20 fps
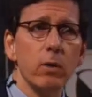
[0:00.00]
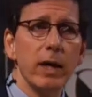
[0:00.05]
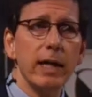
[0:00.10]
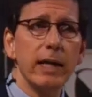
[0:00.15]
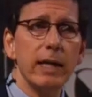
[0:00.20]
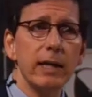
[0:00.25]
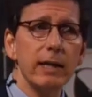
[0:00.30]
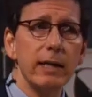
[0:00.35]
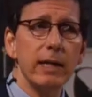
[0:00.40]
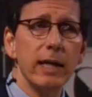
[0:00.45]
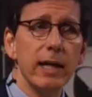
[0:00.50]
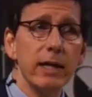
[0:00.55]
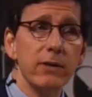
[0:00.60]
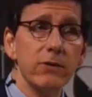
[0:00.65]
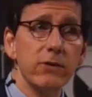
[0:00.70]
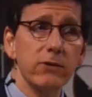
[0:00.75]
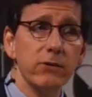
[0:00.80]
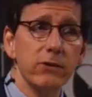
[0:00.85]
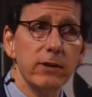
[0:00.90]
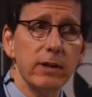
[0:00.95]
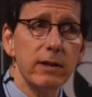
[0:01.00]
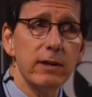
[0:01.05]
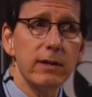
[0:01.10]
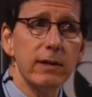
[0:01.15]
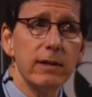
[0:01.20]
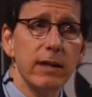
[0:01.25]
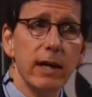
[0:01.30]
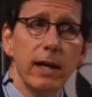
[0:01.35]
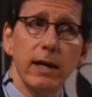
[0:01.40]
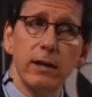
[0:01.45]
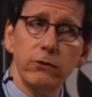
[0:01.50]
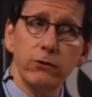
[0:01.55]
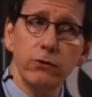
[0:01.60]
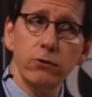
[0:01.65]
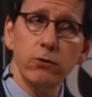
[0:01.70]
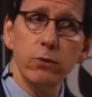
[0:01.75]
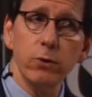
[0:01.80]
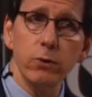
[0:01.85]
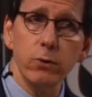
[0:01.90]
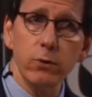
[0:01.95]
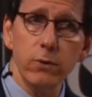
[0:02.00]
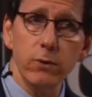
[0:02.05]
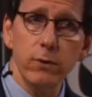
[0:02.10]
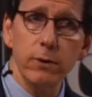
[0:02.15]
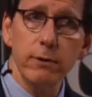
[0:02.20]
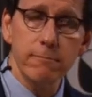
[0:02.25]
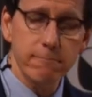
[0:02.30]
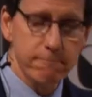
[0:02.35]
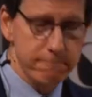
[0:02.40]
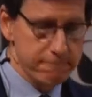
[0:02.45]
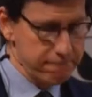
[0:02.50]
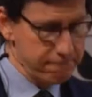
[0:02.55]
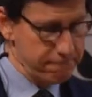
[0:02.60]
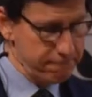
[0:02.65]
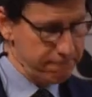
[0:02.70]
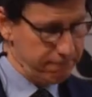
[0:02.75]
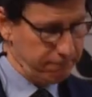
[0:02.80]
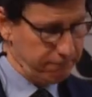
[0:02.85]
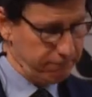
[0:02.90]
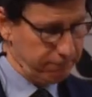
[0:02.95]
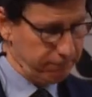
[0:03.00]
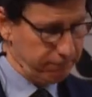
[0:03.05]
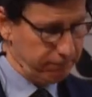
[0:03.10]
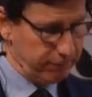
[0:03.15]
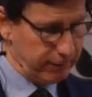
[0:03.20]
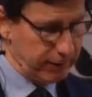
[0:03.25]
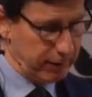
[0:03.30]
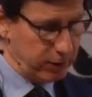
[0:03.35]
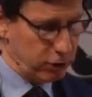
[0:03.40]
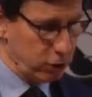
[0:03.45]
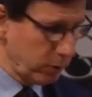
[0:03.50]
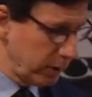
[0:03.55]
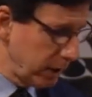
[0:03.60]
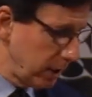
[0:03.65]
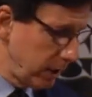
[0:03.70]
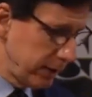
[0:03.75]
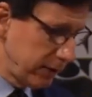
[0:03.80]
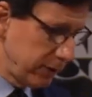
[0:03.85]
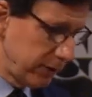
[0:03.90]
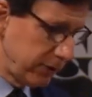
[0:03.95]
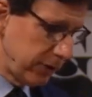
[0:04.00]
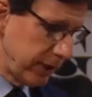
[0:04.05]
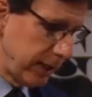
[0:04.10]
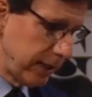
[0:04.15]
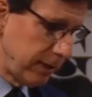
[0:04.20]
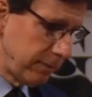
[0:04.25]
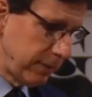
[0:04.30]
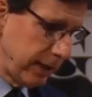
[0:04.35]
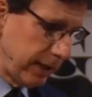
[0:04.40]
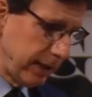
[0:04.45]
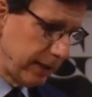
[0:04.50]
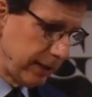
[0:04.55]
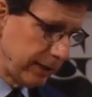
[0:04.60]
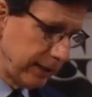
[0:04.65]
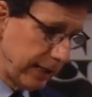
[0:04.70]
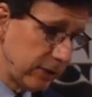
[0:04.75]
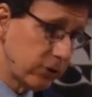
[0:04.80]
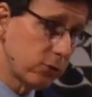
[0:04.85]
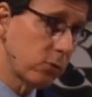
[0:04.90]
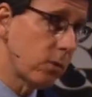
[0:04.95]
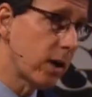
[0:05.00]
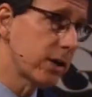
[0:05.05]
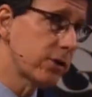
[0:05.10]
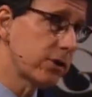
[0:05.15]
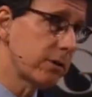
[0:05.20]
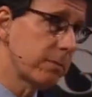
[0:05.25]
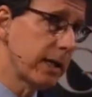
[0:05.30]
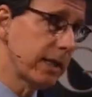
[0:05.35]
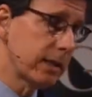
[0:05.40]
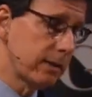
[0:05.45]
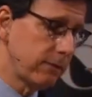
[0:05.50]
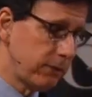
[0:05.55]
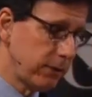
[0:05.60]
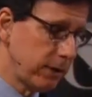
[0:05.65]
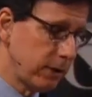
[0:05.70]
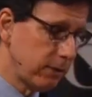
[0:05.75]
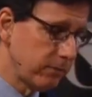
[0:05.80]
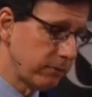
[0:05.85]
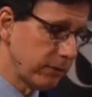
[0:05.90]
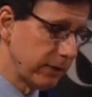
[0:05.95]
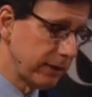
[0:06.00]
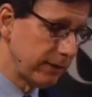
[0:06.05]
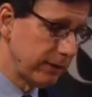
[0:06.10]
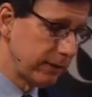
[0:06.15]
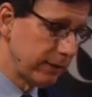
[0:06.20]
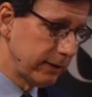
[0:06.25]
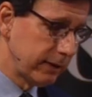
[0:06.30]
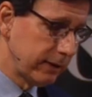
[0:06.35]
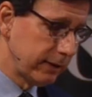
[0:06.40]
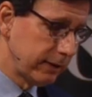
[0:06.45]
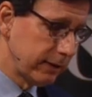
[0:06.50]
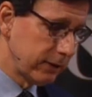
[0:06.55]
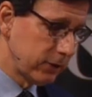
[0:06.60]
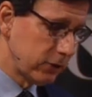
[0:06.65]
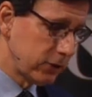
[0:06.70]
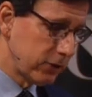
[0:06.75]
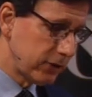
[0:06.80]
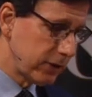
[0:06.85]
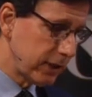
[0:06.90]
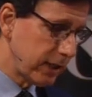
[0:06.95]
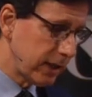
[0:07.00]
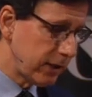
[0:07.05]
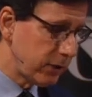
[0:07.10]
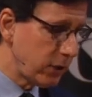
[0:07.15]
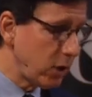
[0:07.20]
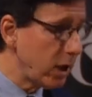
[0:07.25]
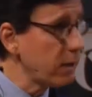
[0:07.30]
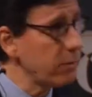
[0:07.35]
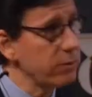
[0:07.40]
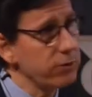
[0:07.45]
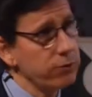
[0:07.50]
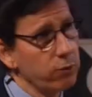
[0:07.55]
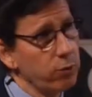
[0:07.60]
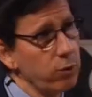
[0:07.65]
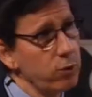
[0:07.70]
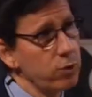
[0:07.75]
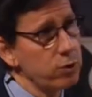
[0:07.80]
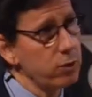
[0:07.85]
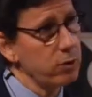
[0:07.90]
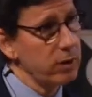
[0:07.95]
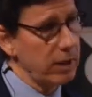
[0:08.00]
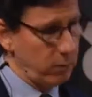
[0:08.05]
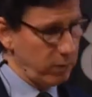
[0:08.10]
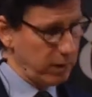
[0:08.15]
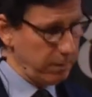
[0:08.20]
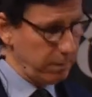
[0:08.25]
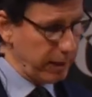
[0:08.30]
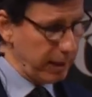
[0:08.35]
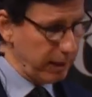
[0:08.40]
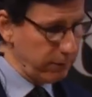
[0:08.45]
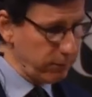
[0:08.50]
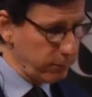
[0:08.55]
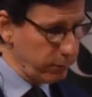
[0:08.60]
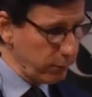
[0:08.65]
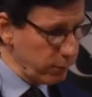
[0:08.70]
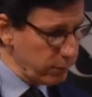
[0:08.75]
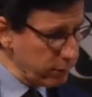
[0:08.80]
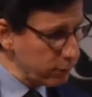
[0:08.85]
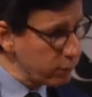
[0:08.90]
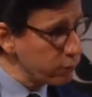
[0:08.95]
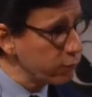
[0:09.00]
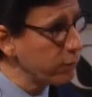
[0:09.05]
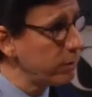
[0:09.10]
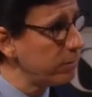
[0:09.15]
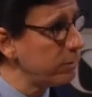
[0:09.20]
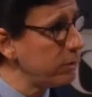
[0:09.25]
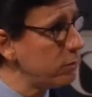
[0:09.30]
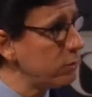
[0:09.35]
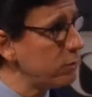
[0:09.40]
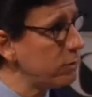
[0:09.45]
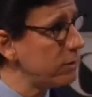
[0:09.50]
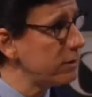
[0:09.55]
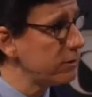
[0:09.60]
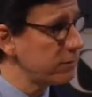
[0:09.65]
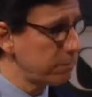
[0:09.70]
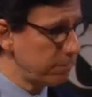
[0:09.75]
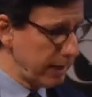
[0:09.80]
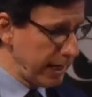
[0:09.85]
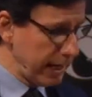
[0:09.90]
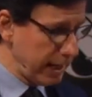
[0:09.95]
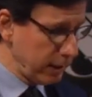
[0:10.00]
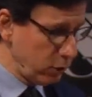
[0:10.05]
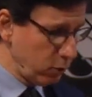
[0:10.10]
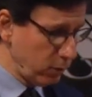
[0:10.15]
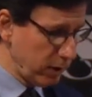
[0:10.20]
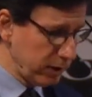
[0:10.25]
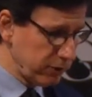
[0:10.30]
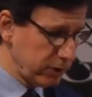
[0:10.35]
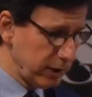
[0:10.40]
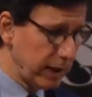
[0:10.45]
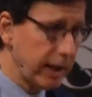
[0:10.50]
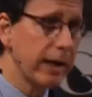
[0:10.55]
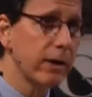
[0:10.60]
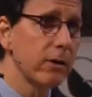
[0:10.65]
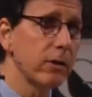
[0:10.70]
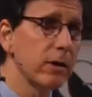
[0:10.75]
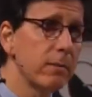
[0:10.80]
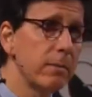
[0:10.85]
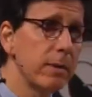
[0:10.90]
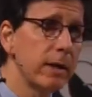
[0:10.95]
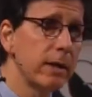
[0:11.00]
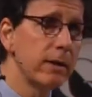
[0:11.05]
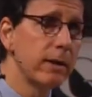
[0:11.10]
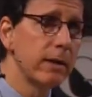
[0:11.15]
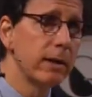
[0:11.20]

recognizes it as truth. She went on to say to me that that's why she made the film. She said, I thought it was crucial that we pay further tribute to this man who was an Arab